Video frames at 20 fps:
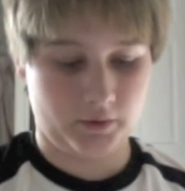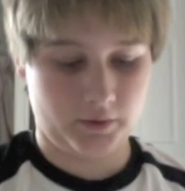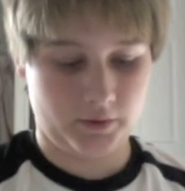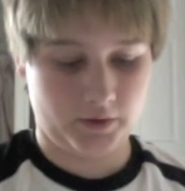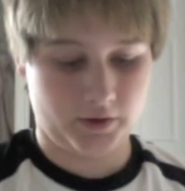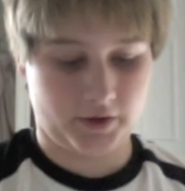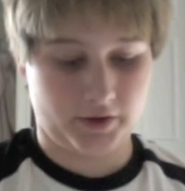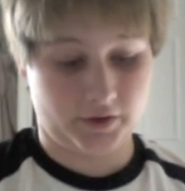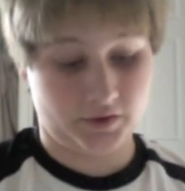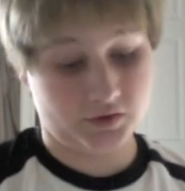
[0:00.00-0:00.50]

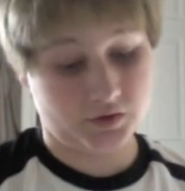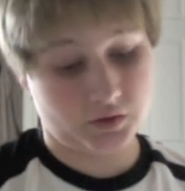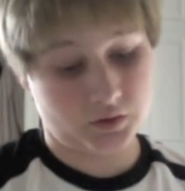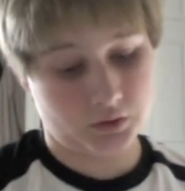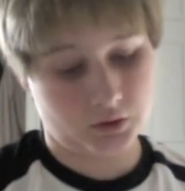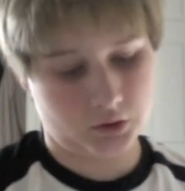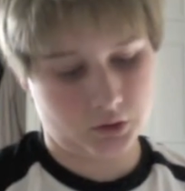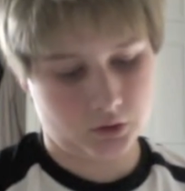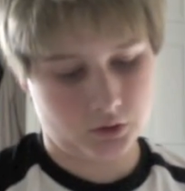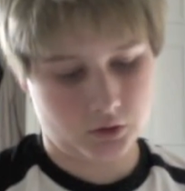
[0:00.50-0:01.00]
is
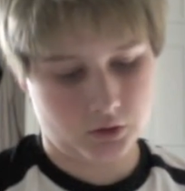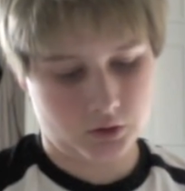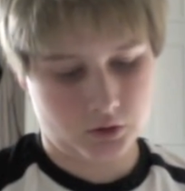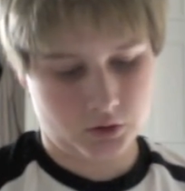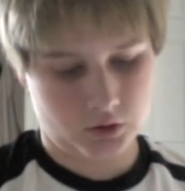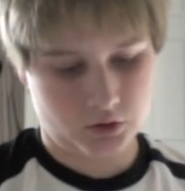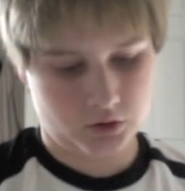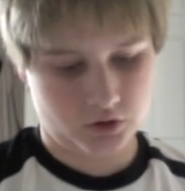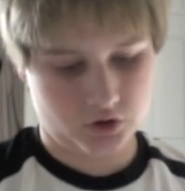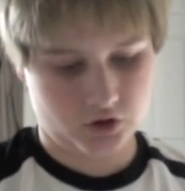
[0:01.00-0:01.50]

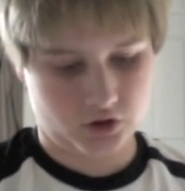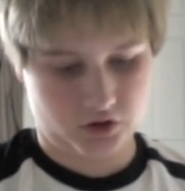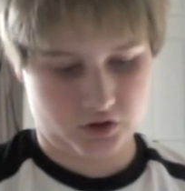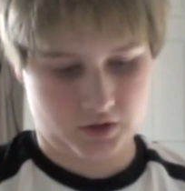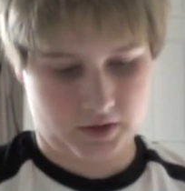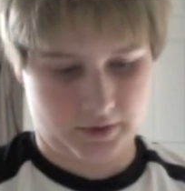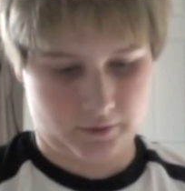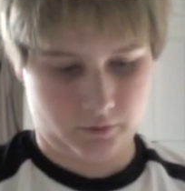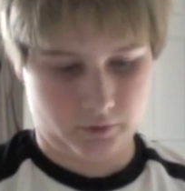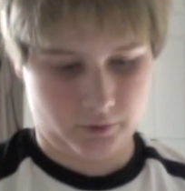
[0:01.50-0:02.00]
just
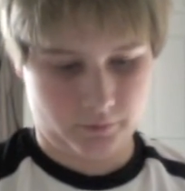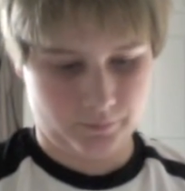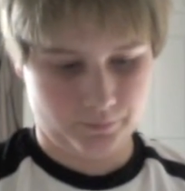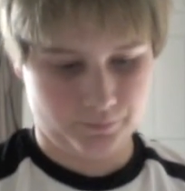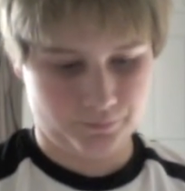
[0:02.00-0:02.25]
like one.